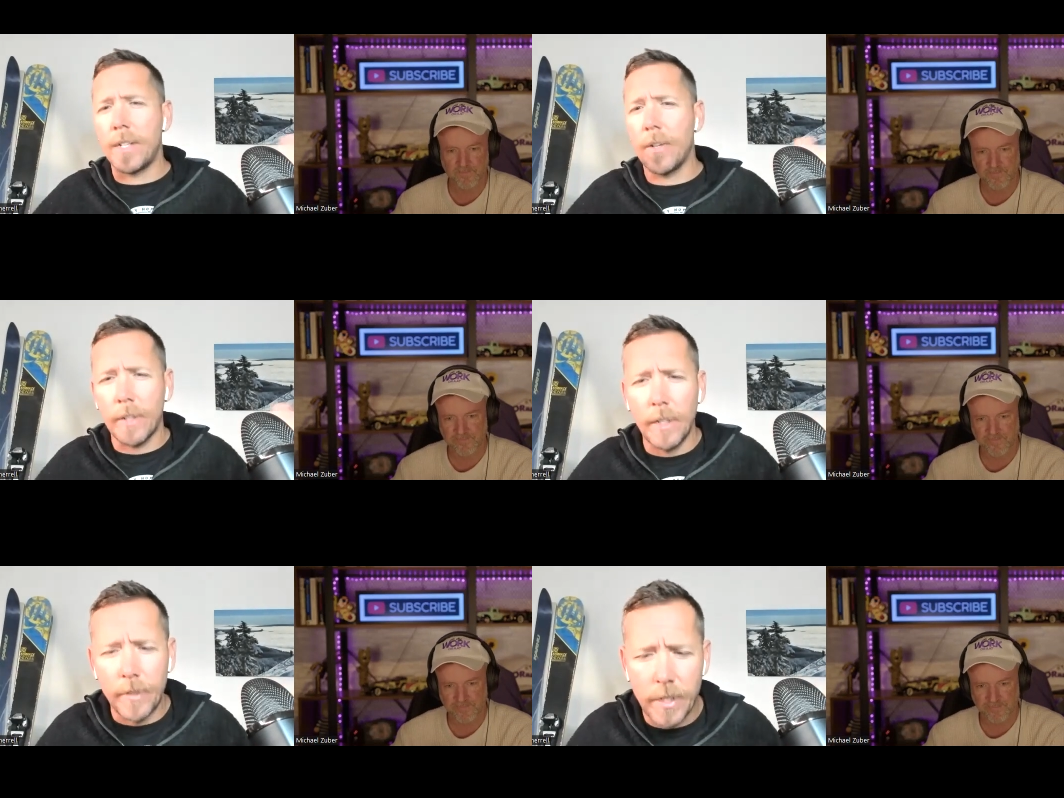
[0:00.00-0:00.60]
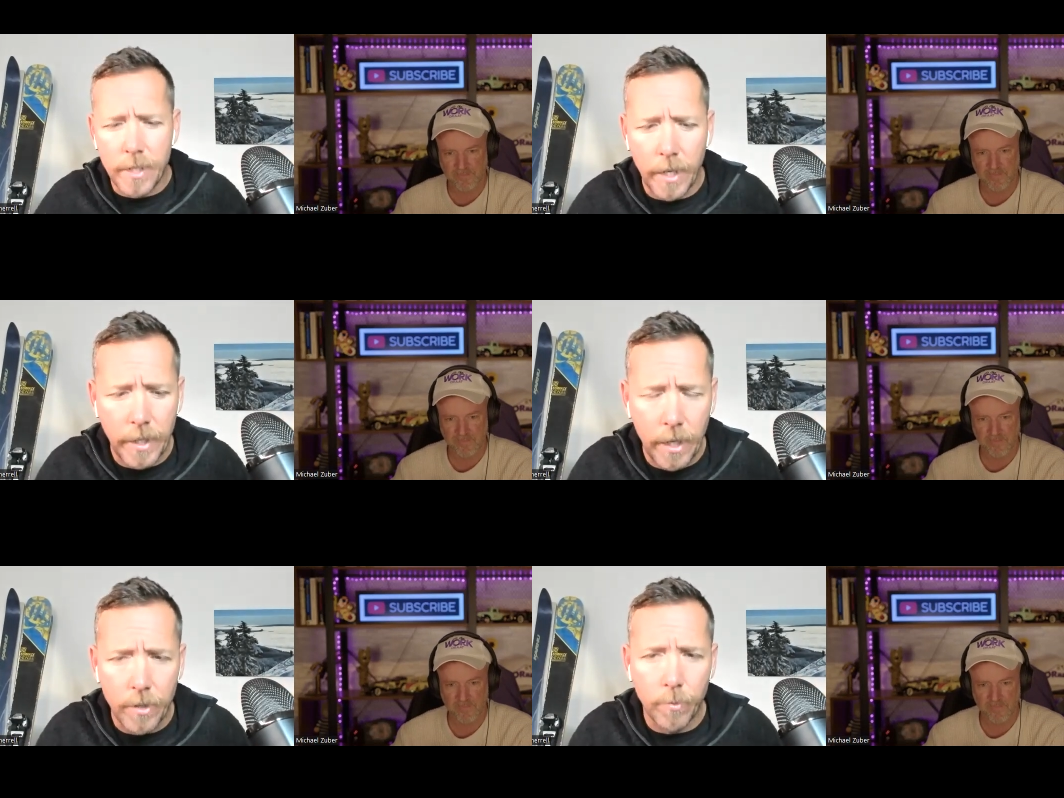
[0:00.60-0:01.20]
Speaker 1: Derek live in this tiny
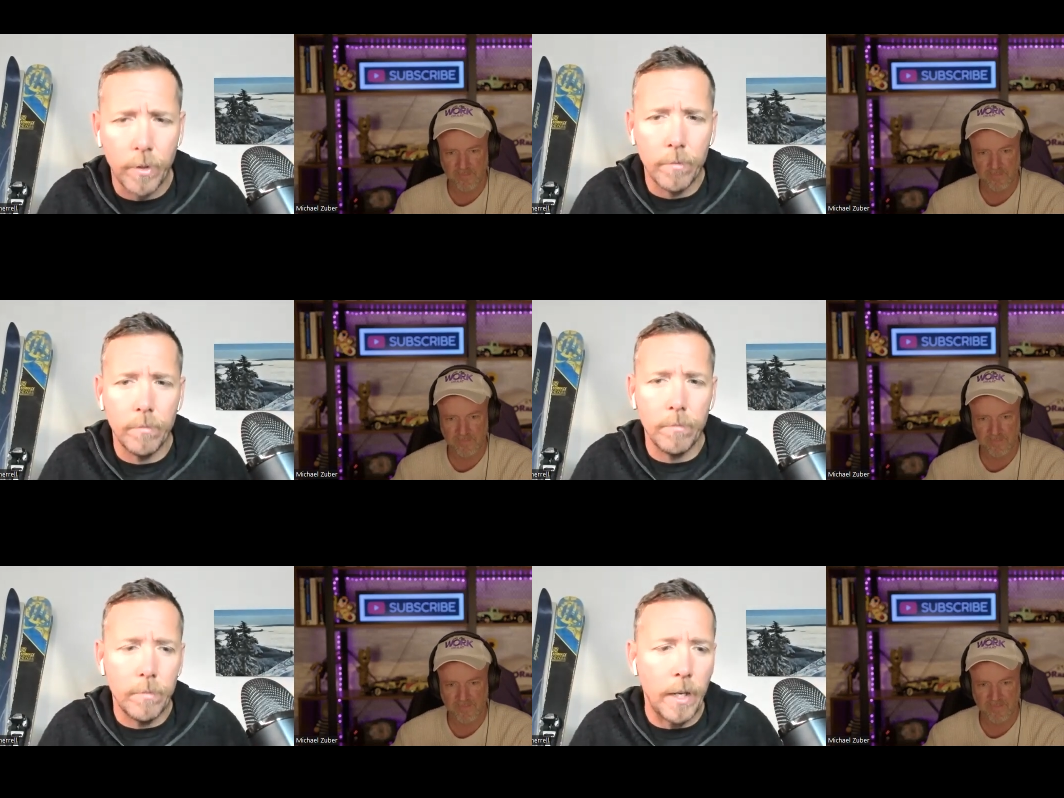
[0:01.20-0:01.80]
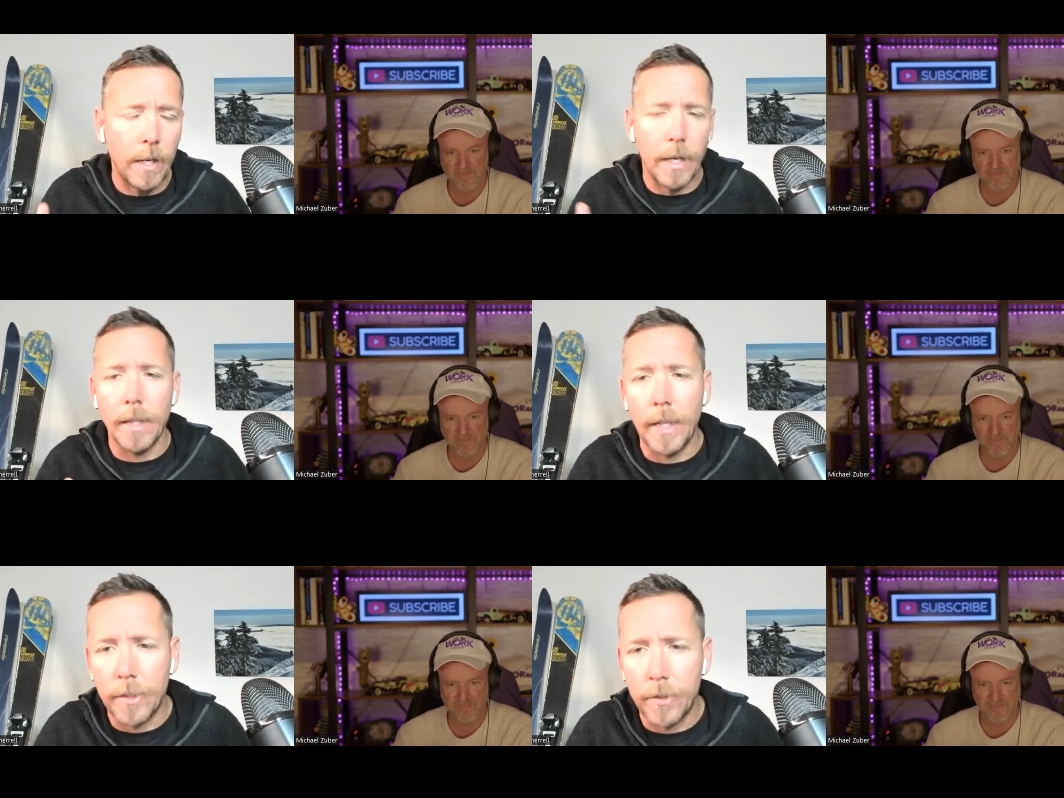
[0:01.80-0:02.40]
house? Well, I, I
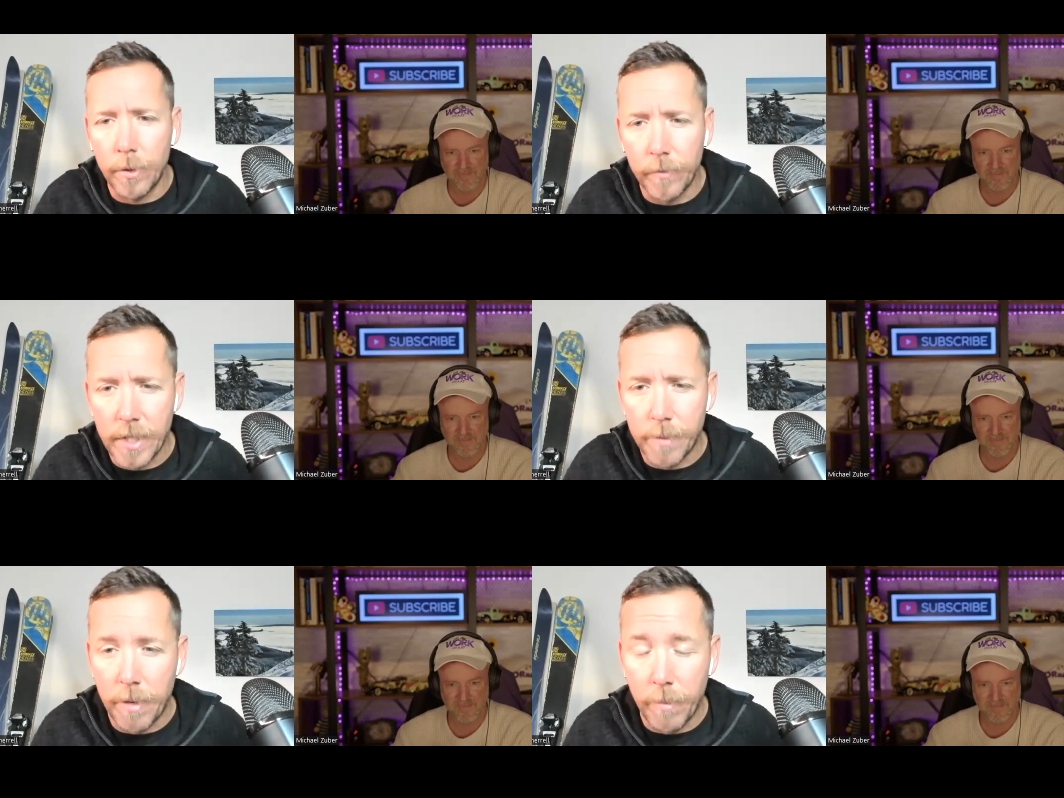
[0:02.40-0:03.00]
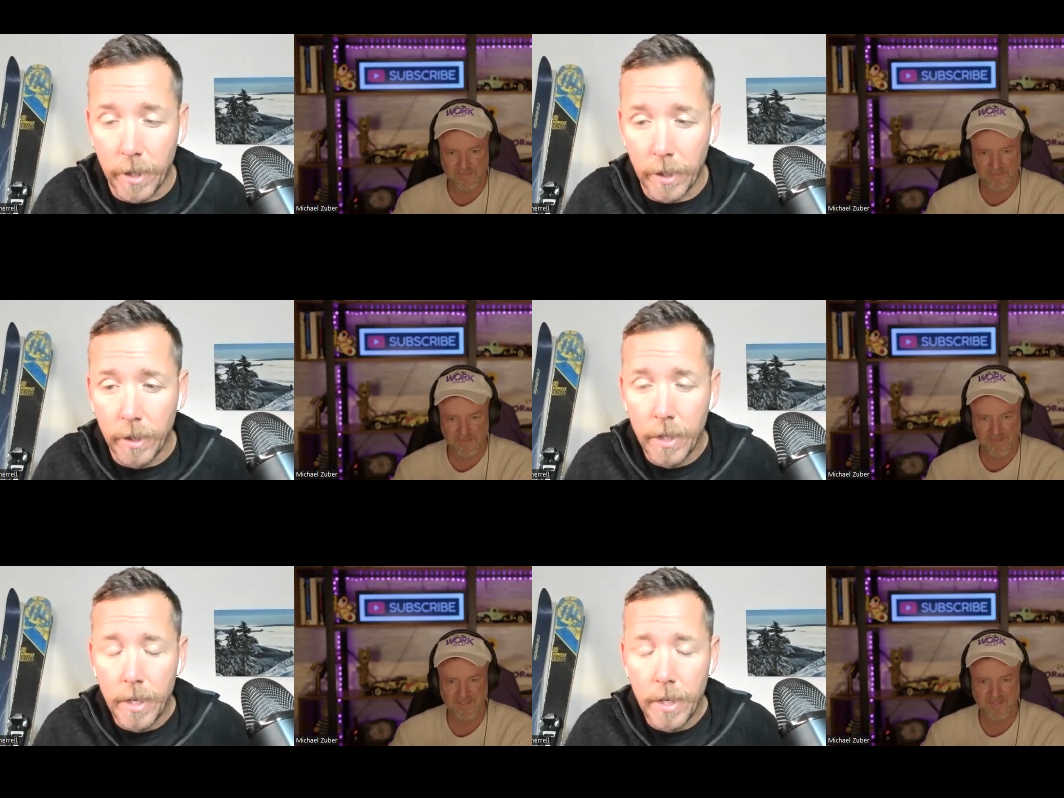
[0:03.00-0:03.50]
like to invest my money